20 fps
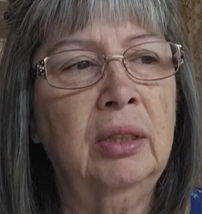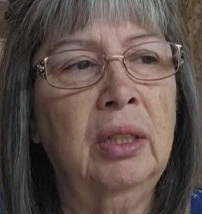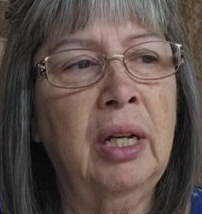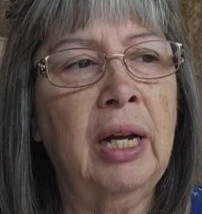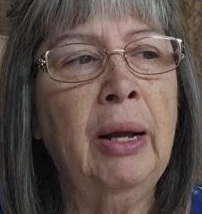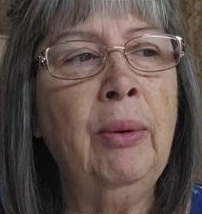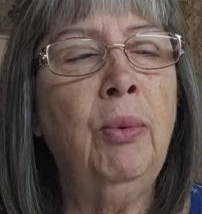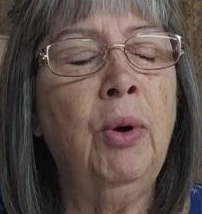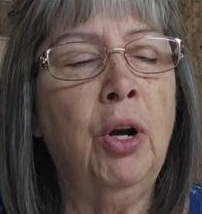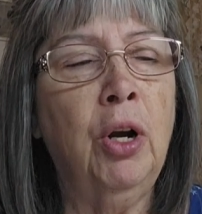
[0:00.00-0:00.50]

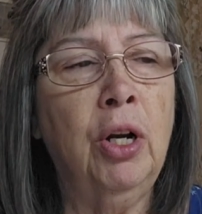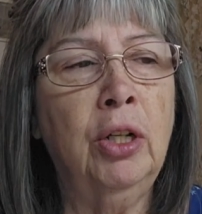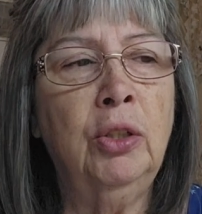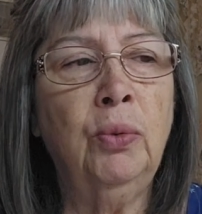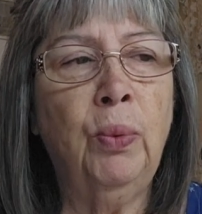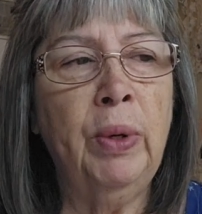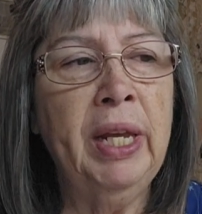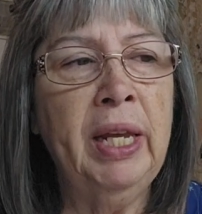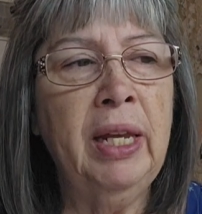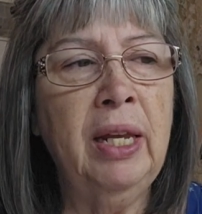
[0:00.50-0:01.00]
I
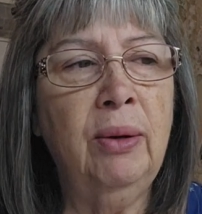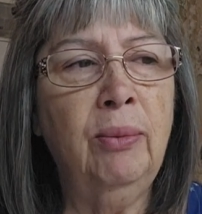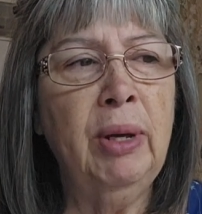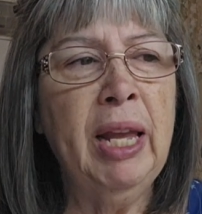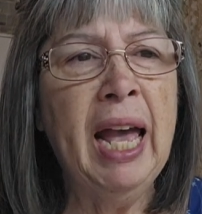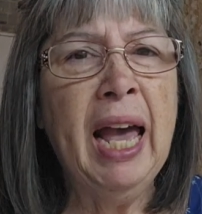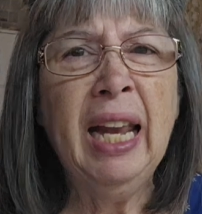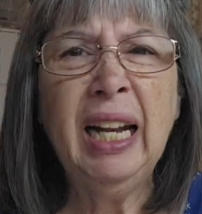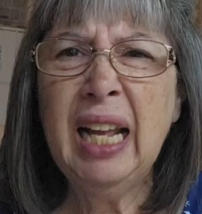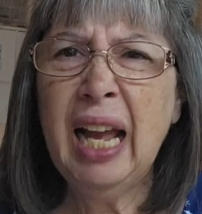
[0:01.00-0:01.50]
worked. We
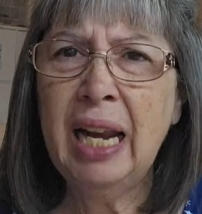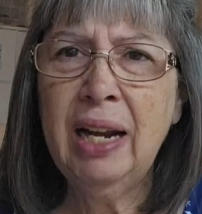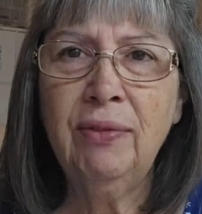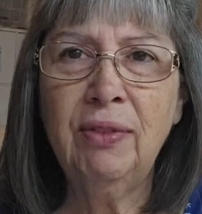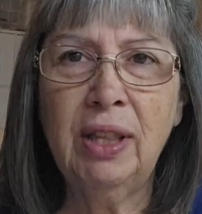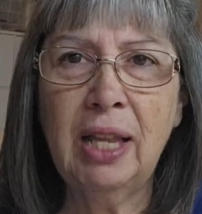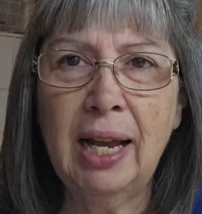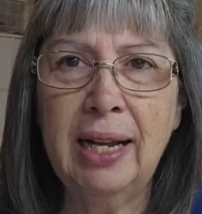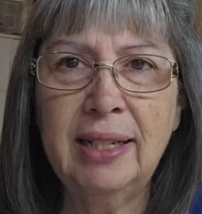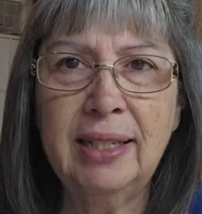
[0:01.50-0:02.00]
we had kind
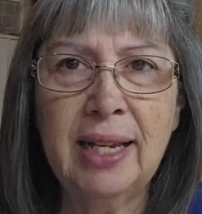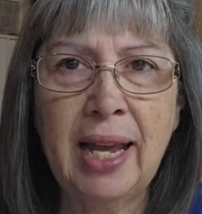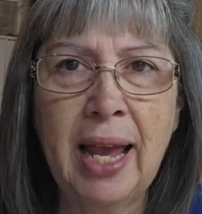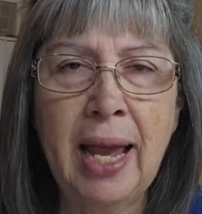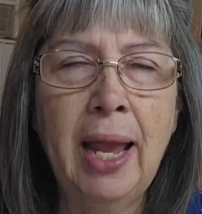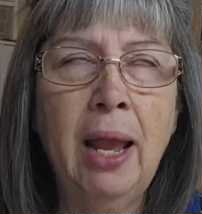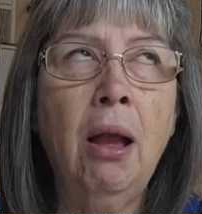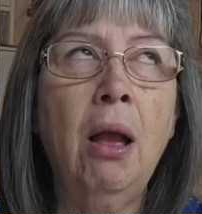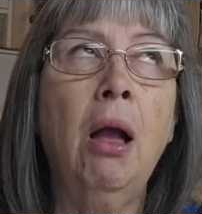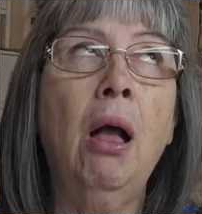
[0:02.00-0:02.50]
of a light
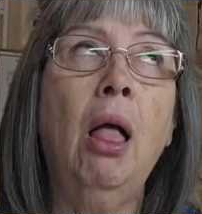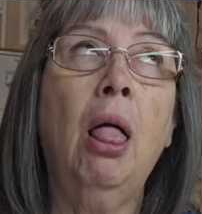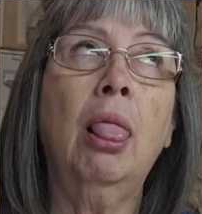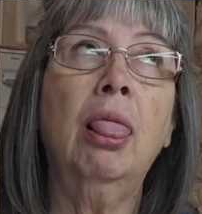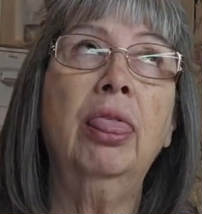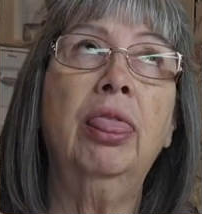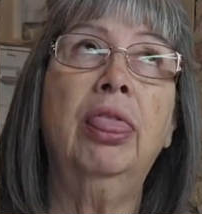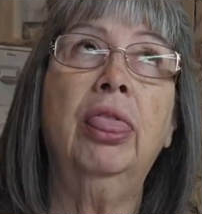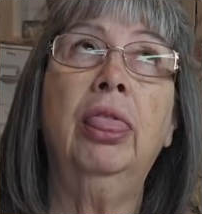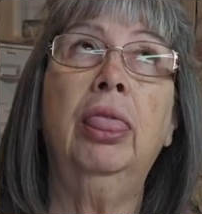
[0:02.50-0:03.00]
day.
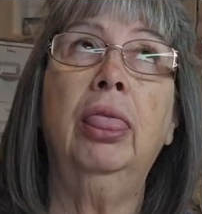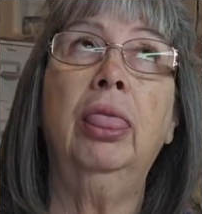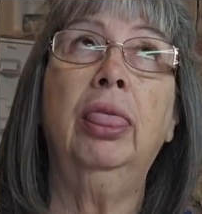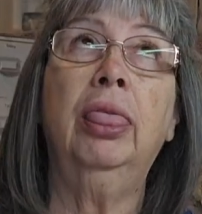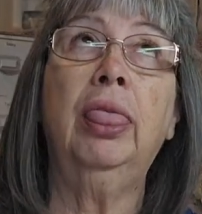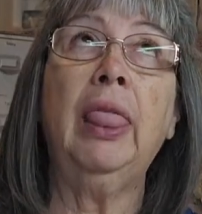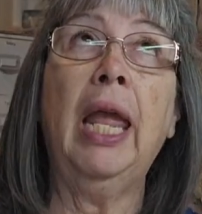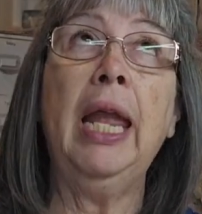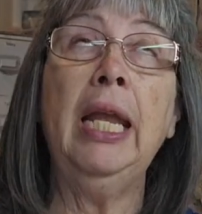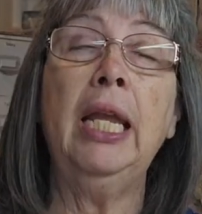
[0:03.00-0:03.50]

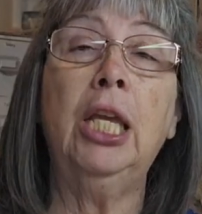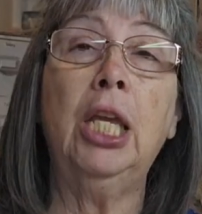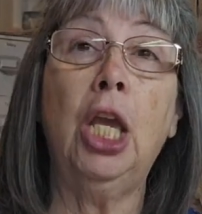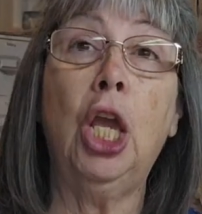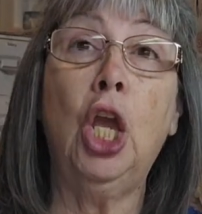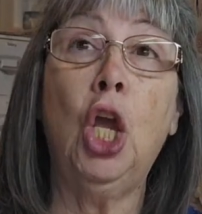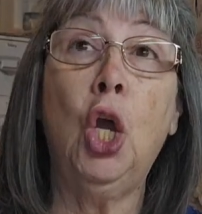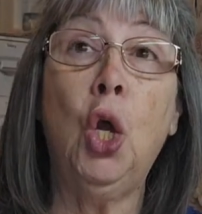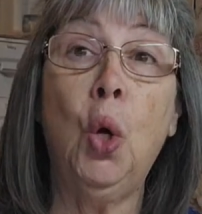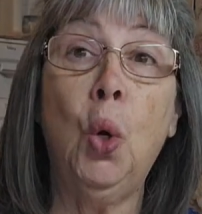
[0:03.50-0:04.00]
Thank
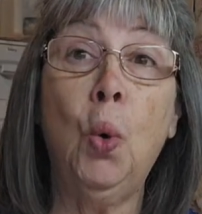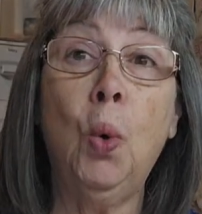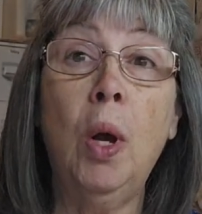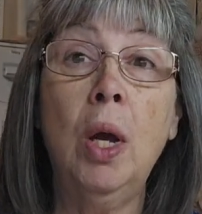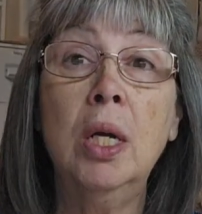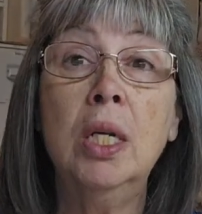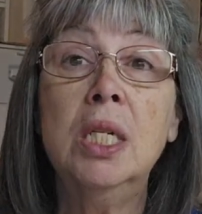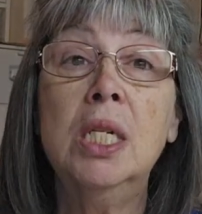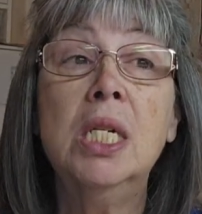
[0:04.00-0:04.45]
you.